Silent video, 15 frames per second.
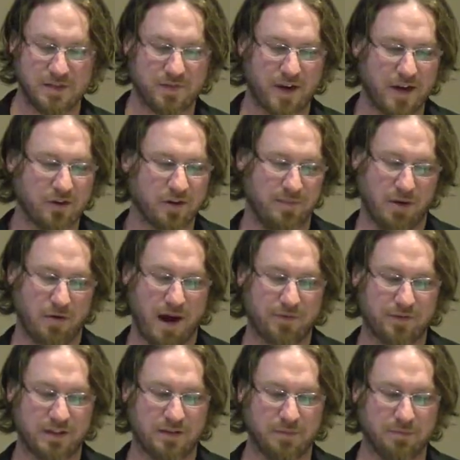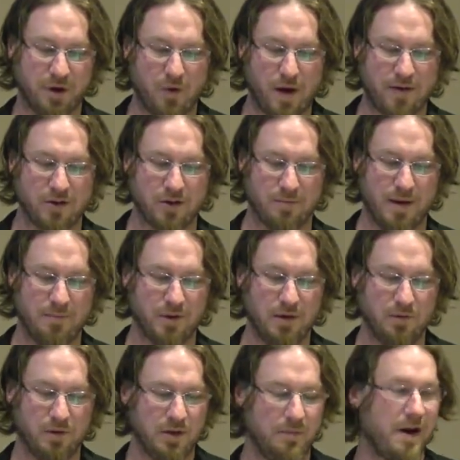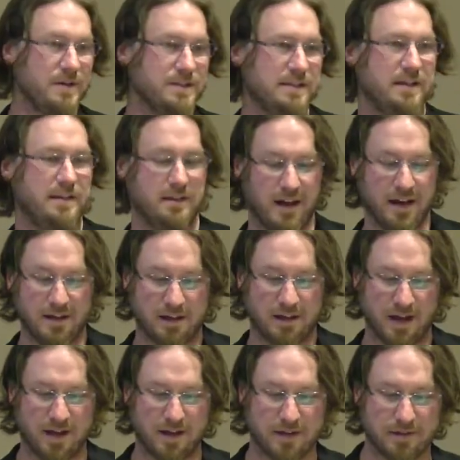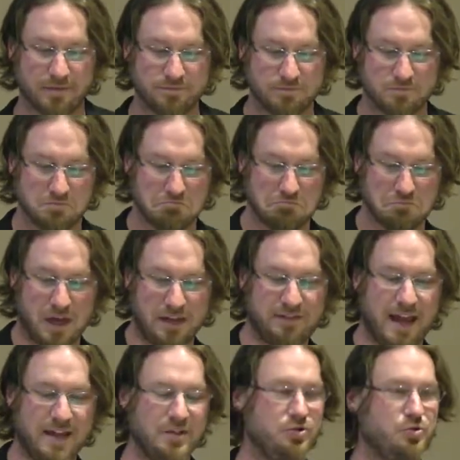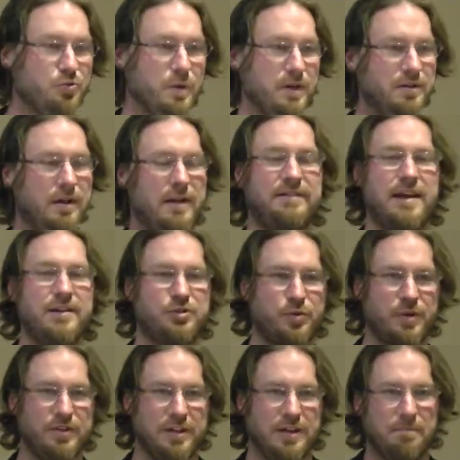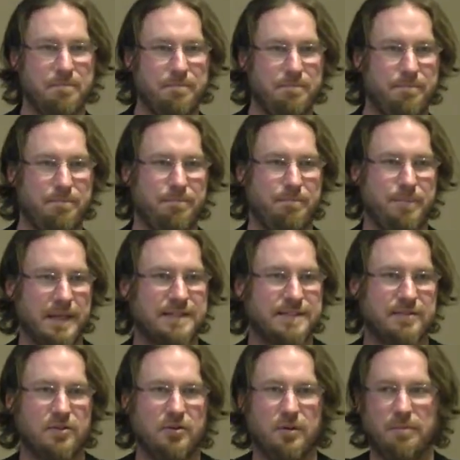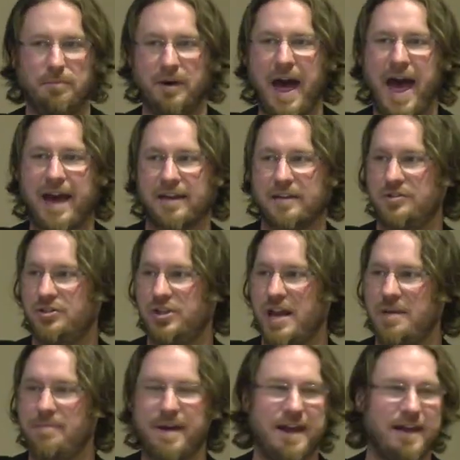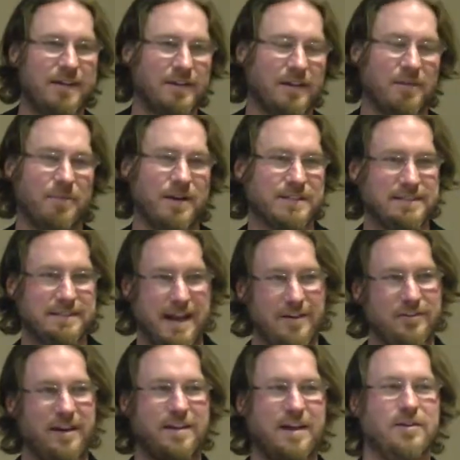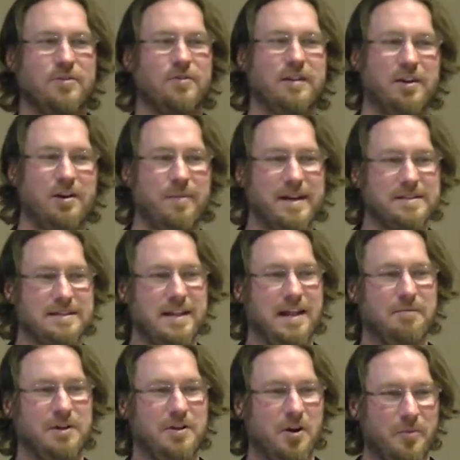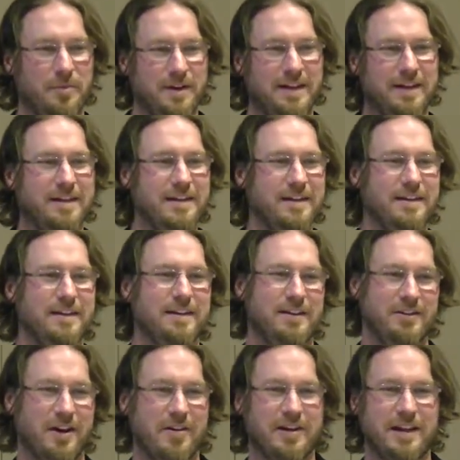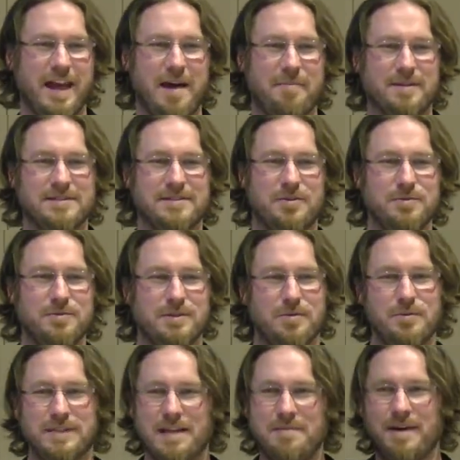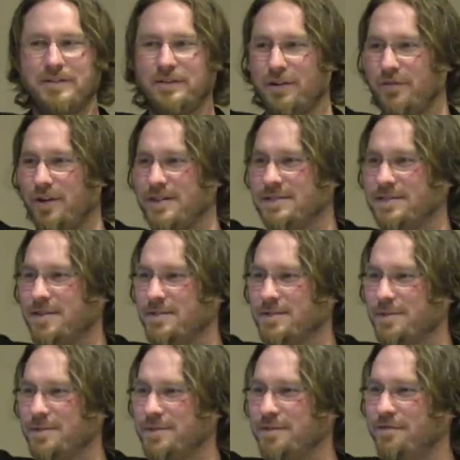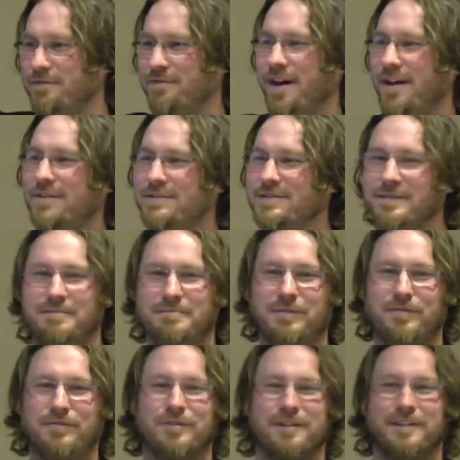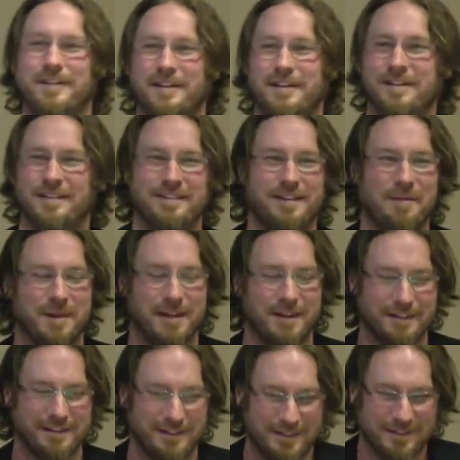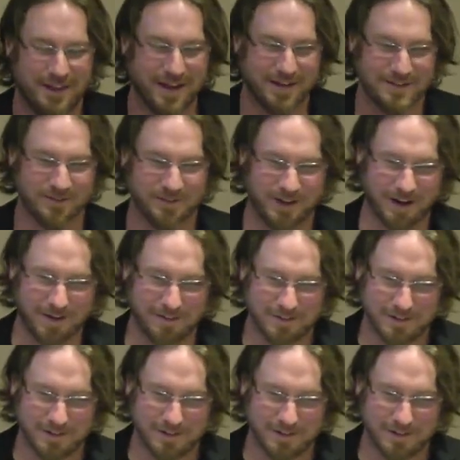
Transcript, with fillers: file, can be crafted to blow out your memory when you parse it, like a 10 trillion pixel black JPEG that compresses down to like 100 kilobytes, and then when you open it, hilarity happens. Who's emailed their friends those sorts of files before? Not me. No, certainly not.